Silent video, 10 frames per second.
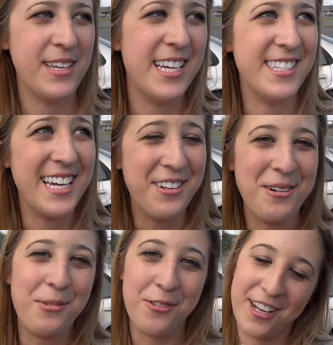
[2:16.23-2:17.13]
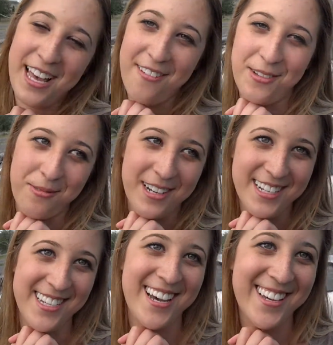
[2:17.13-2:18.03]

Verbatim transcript: because I know I'm going to heaven. When good.